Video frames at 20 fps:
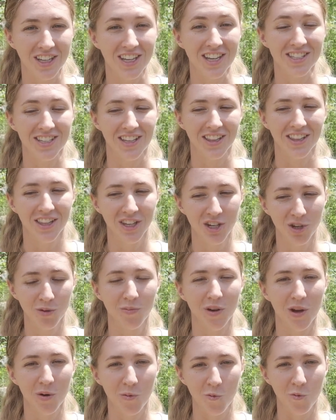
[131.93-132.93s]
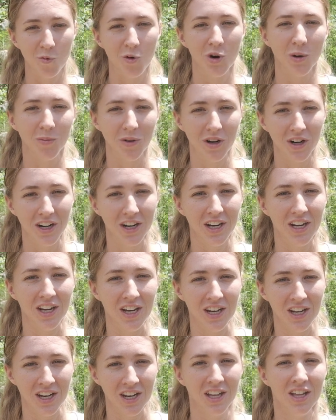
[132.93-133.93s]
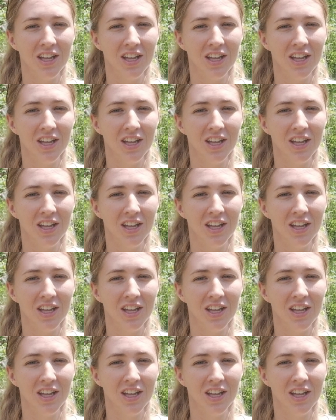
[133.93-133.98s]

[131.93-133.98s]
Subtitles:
gets a little bit warmer in